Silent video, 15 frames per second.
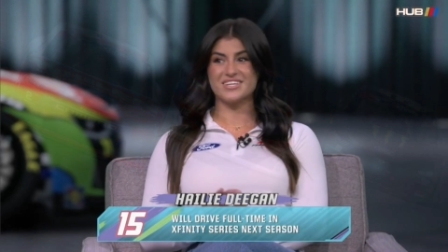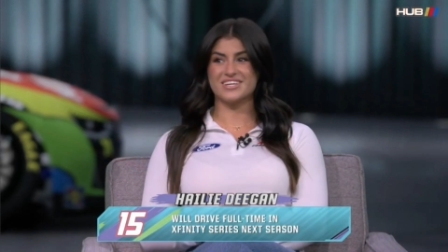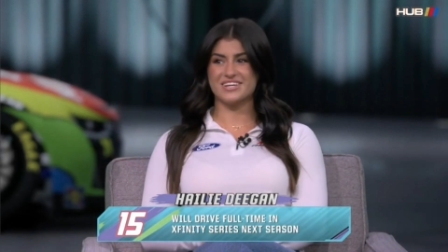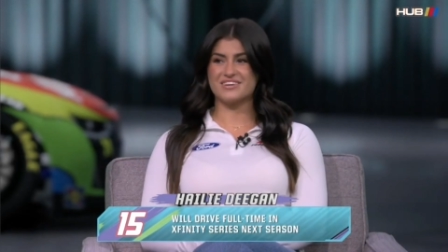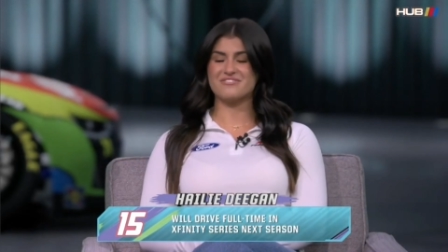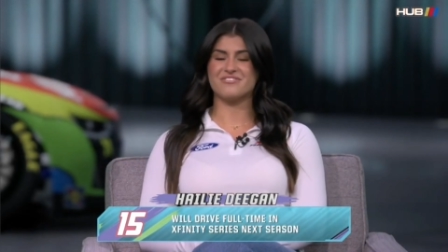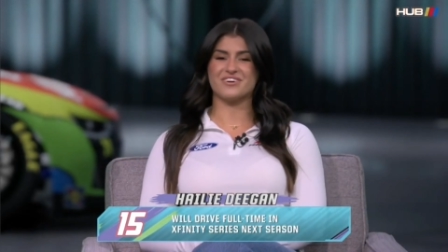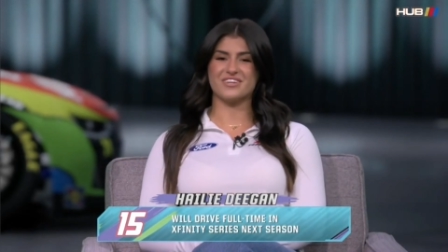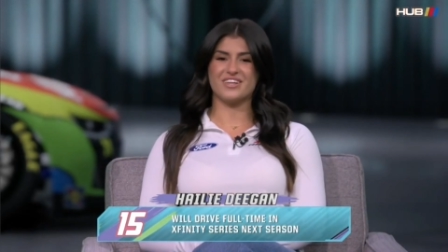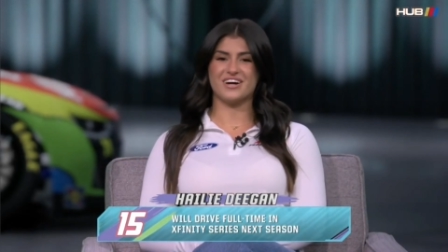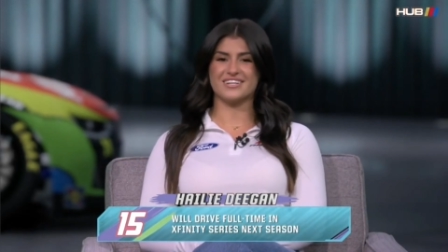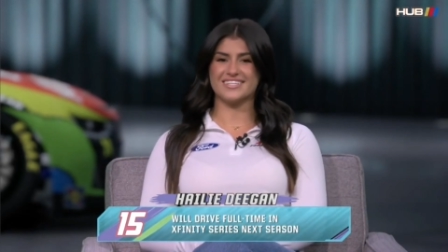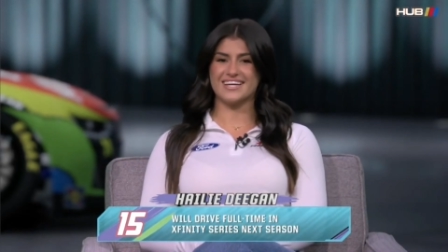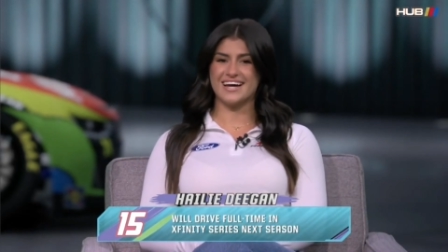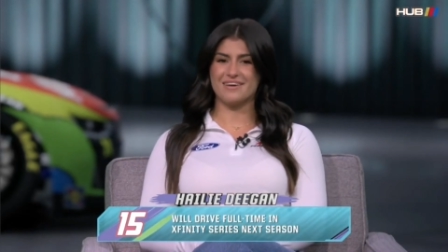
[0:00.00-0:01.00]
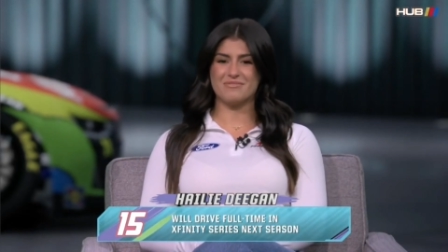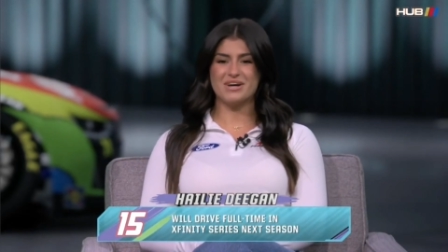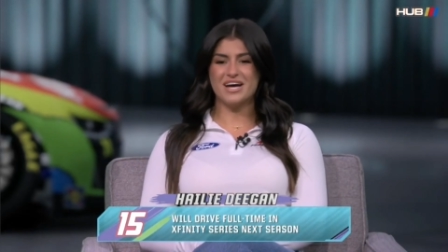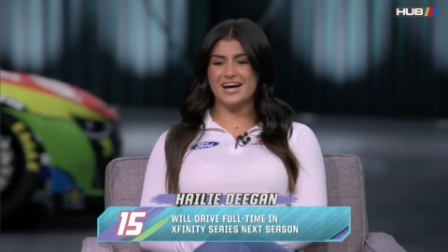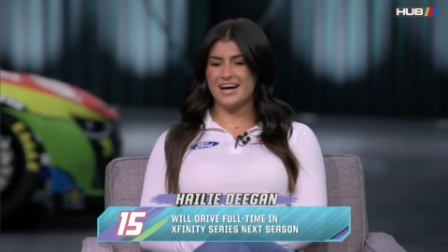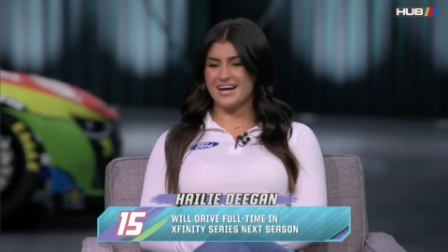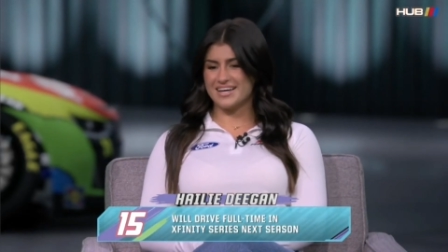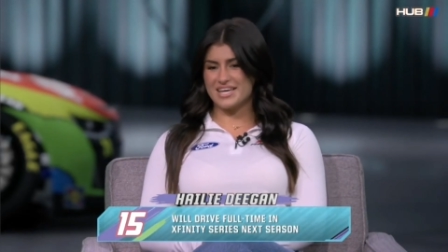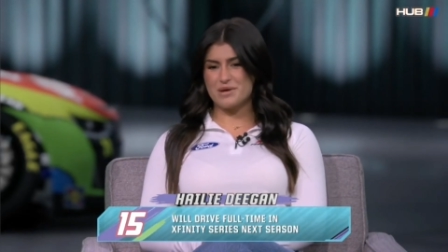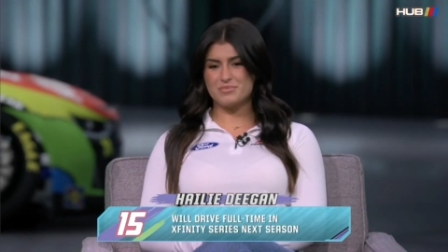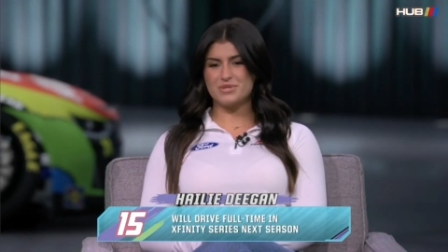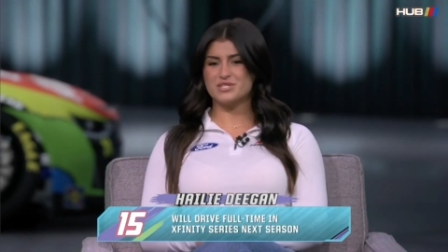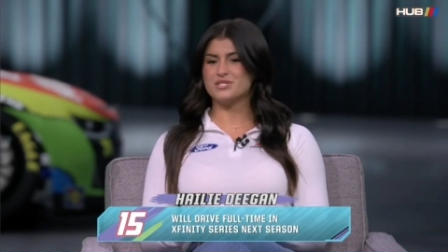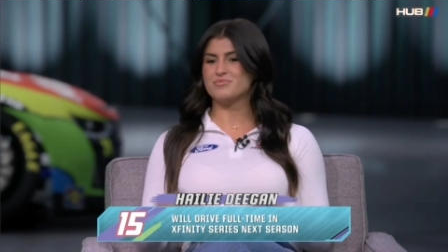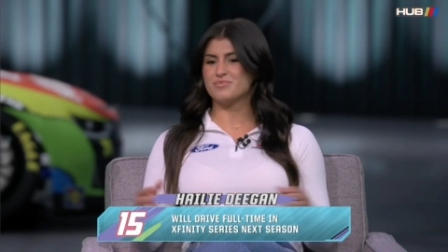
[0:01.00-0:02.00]
be a better Xfinity driver than Truck
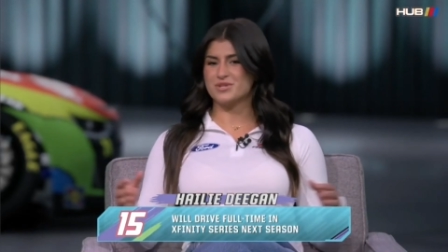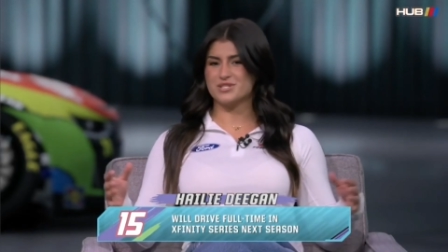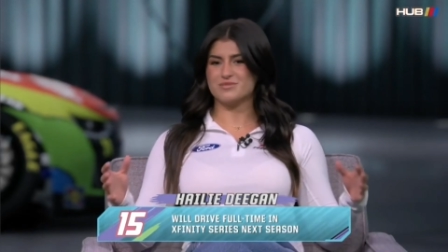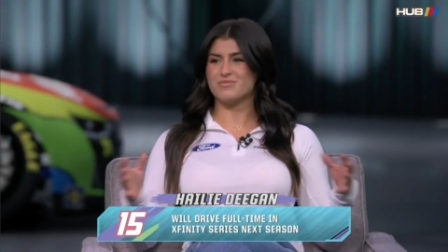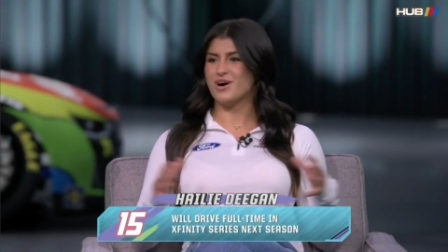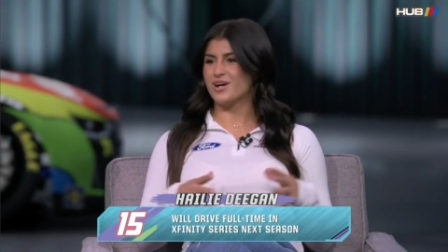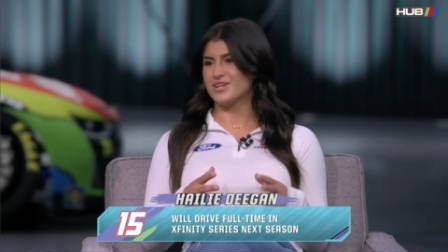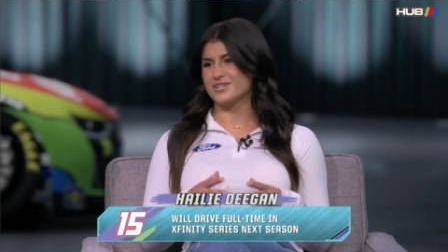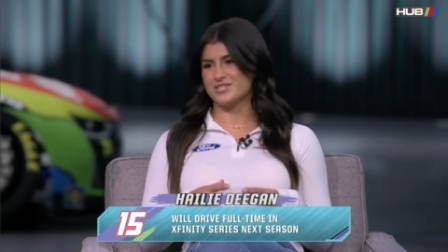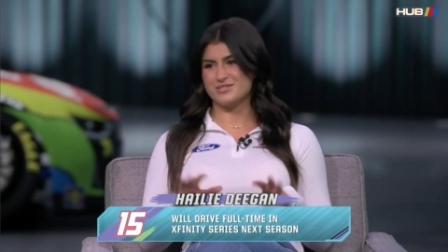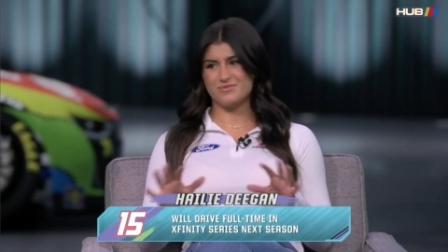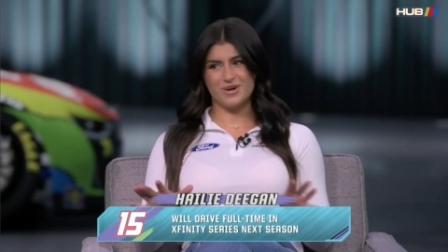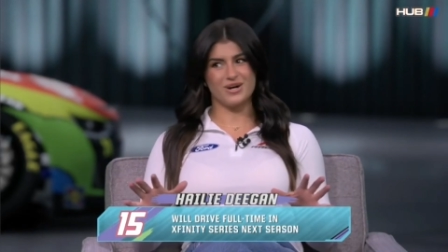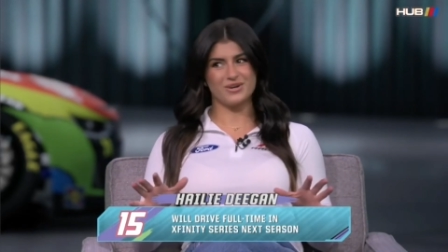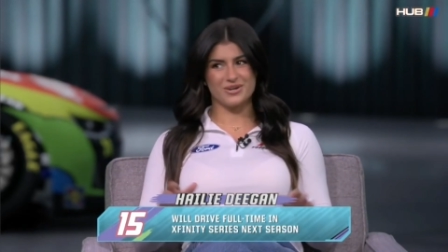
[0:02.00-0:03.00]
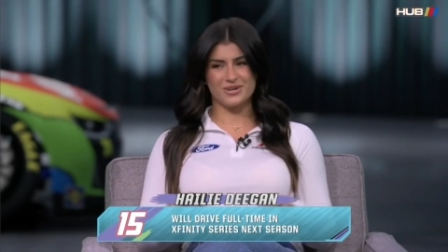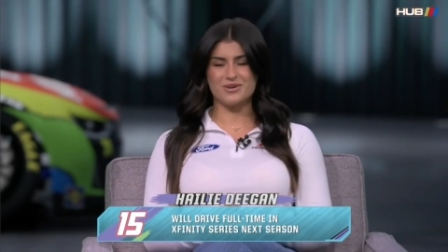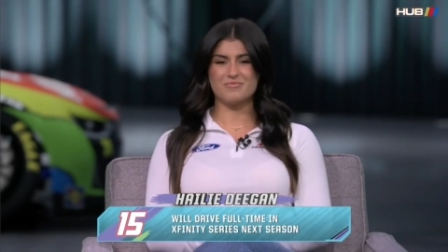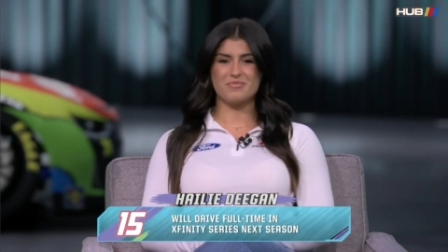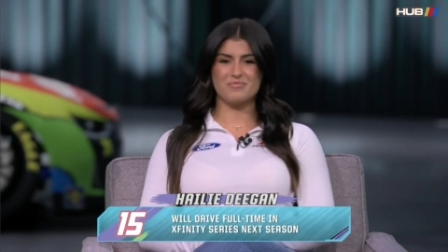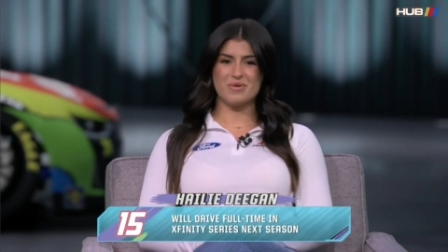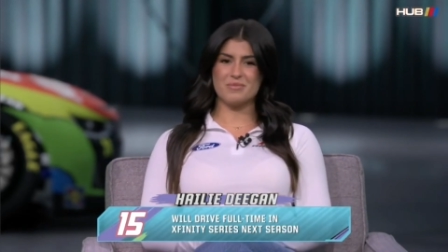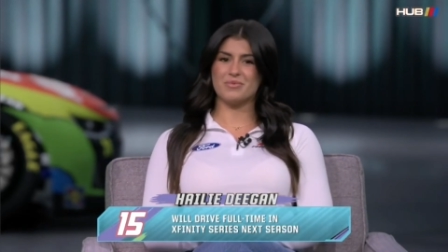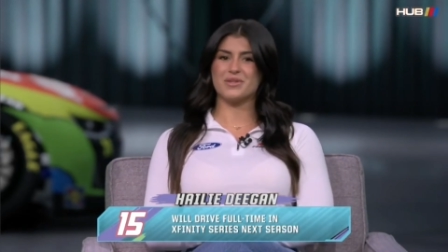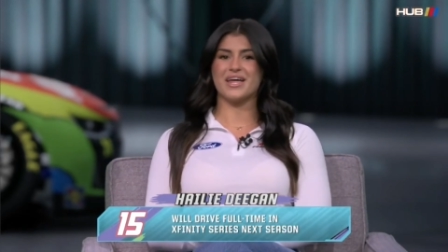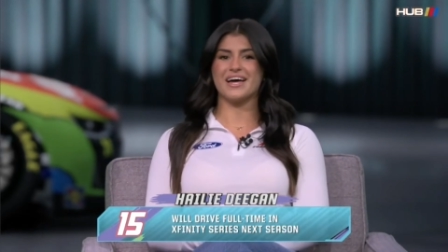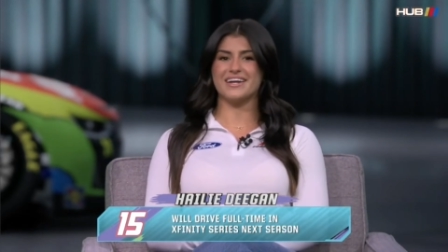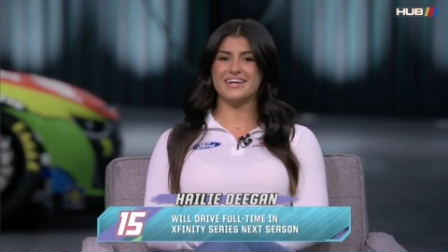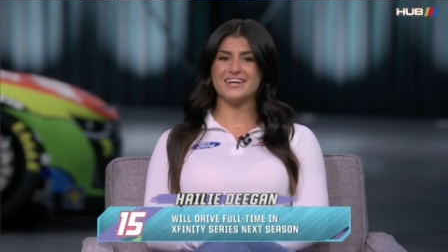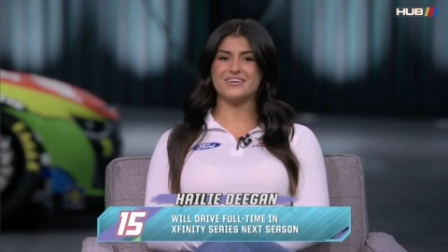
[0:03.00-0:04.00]
Series driver? Is there any precedent
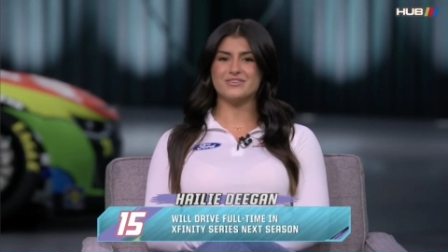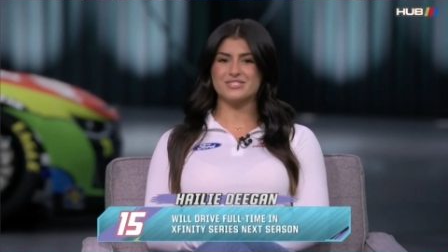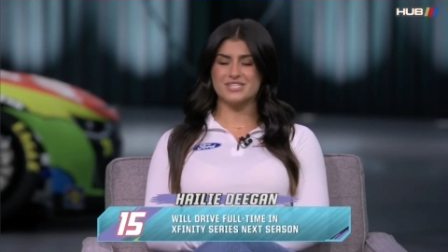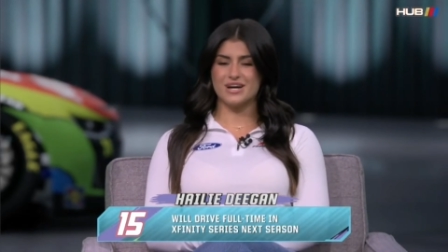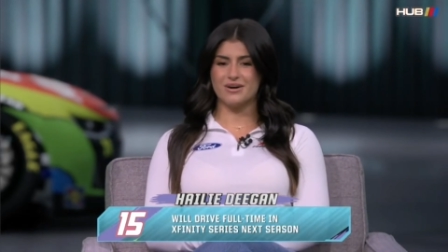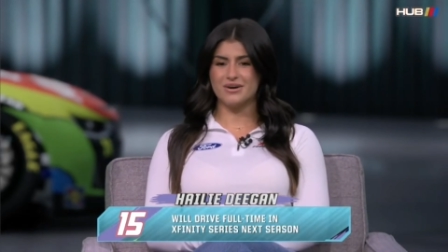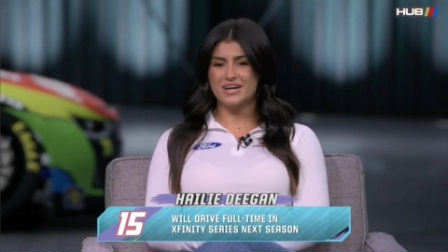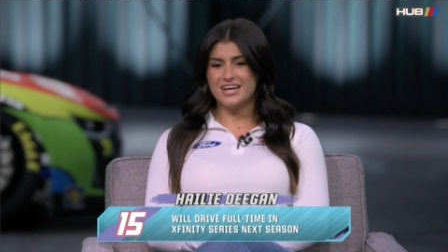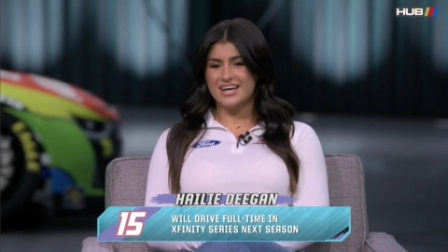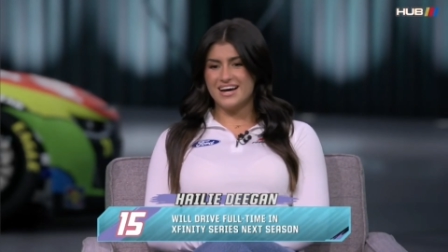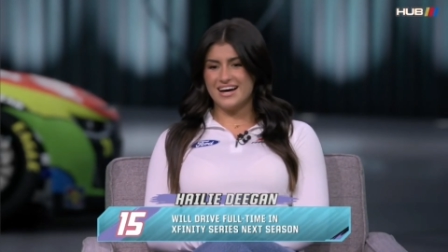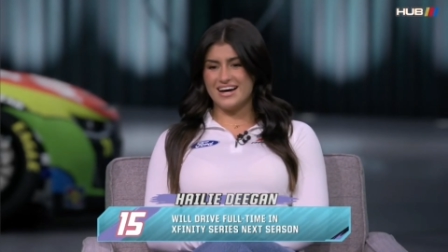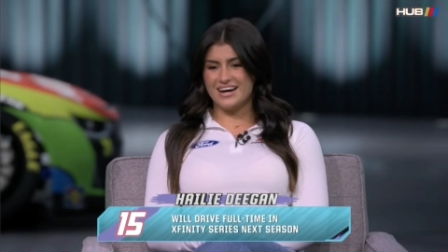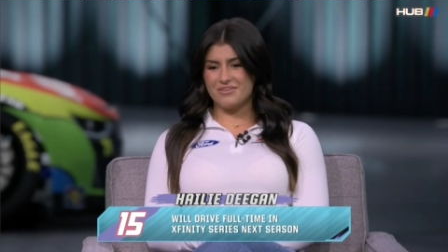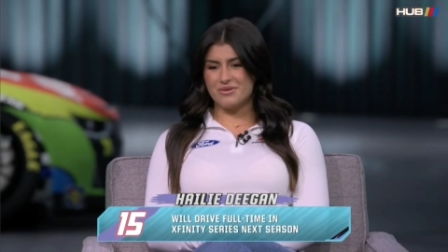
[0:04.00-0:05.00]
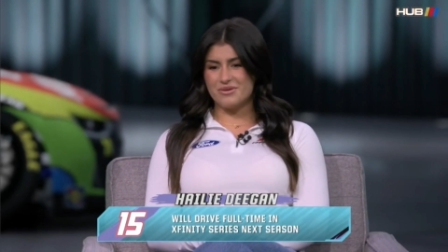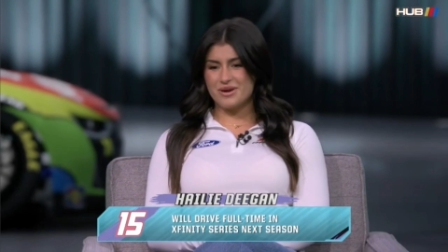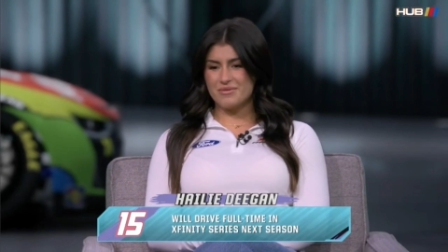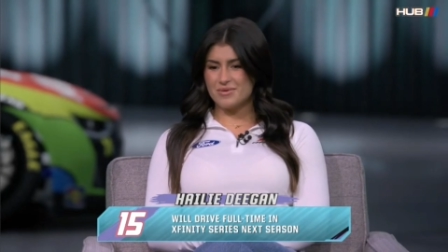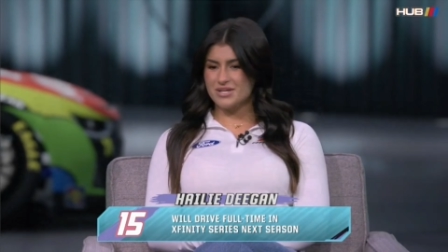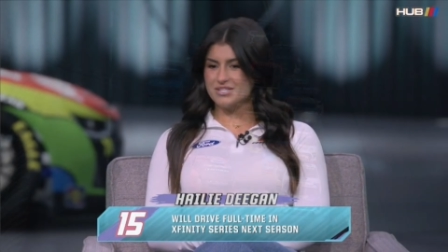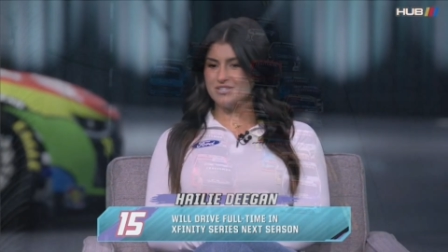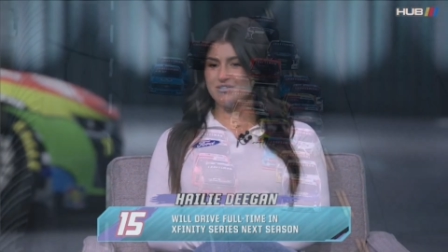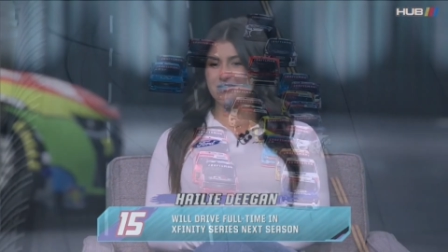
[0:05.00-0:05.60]
for that? The Truck Series is